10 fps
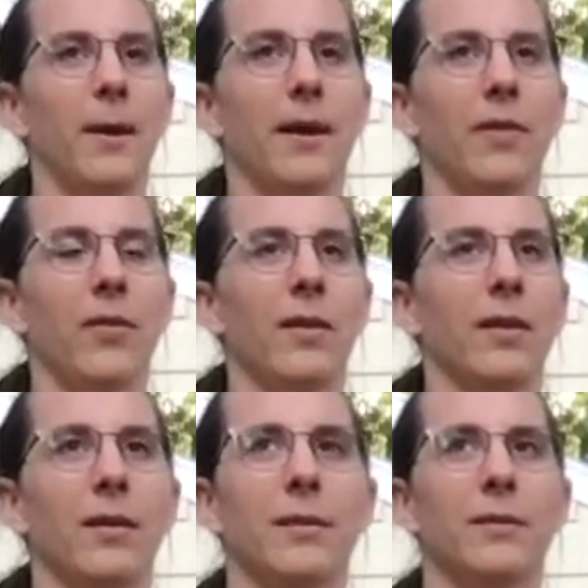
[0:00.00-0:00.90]
and
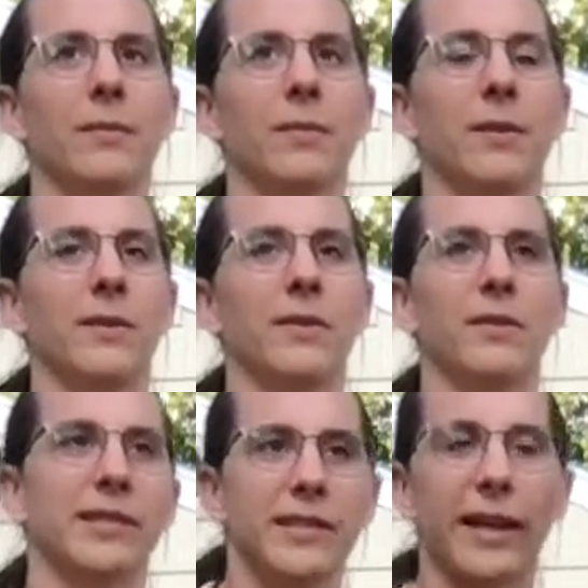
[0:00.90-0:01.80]
the
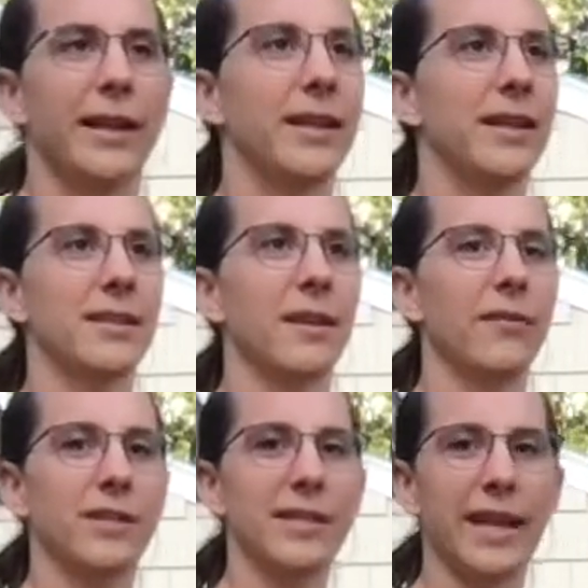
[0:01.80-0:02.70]
suddenness of
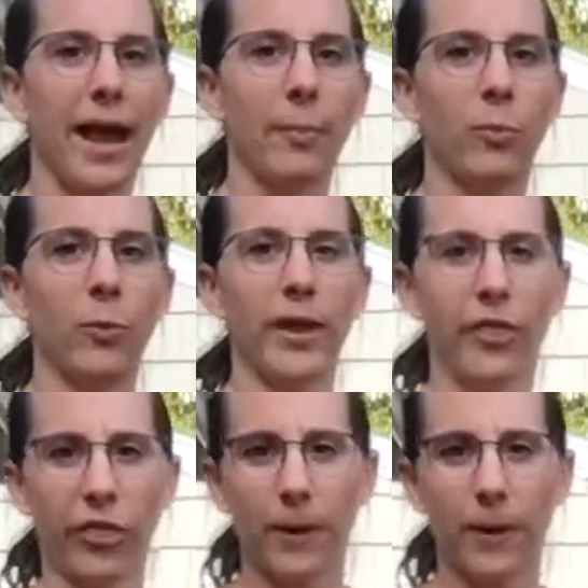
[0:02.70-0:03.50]
the snap with